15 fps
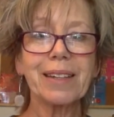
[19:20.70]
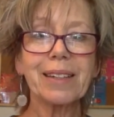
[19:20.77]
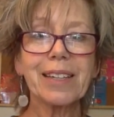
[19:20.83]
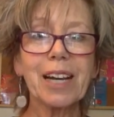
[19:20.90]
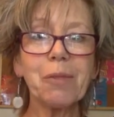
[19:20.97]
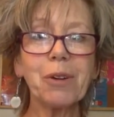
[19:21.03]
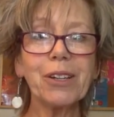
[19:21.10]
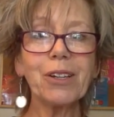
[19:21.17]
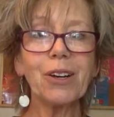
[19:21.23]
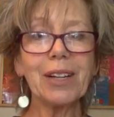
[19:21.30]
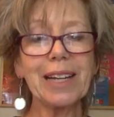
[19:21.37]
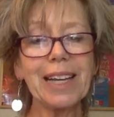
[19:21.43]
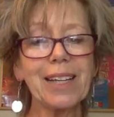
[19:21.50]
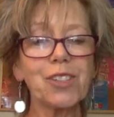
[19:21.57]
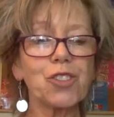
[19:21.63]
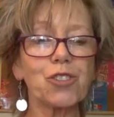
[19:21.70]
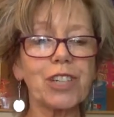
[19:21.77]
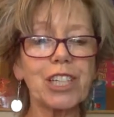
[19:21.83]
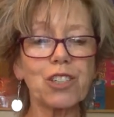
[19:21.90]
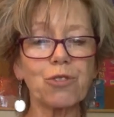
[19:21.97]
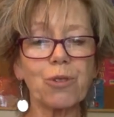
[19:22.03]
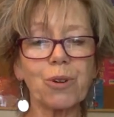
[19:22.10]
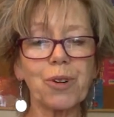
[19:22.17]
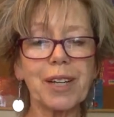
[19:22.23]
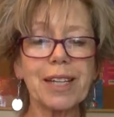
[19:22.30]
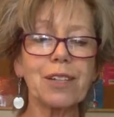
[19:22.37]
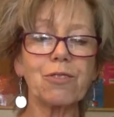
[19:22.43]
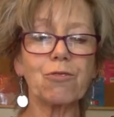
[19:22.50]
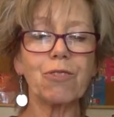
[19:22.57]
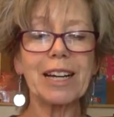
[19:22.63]
"Come on, Ollie," screeched
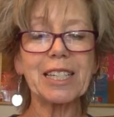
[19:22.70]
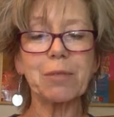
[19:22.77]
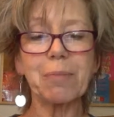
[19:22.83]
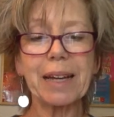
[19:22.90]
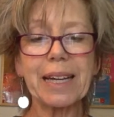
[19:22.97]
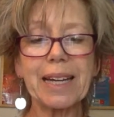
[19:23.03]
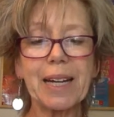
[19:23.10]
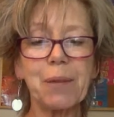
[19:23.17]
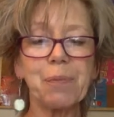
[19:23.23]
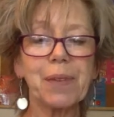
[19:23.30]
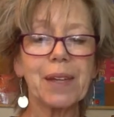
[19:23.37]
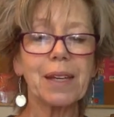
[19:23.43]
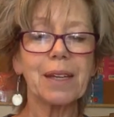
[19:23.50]
Rory, right in my ear.